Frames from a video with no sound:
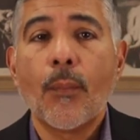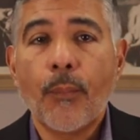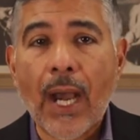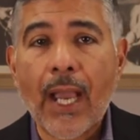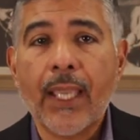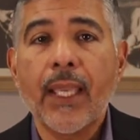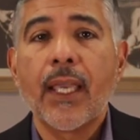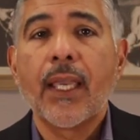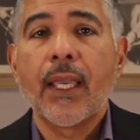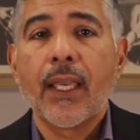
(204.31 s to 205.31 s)
by
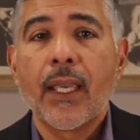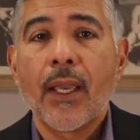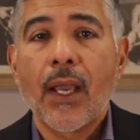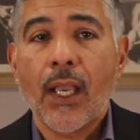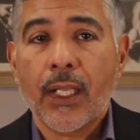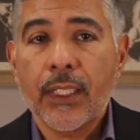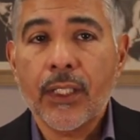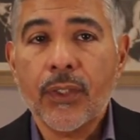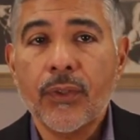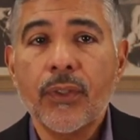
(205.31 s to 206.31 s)

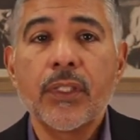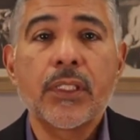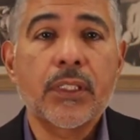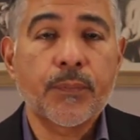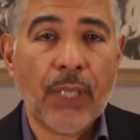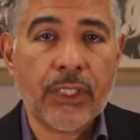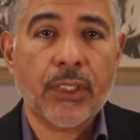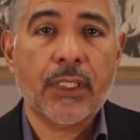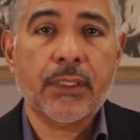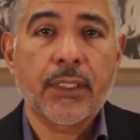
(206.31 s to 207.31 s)
clinical
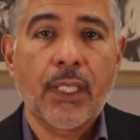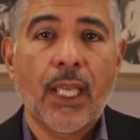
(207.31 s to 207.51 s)
specialists.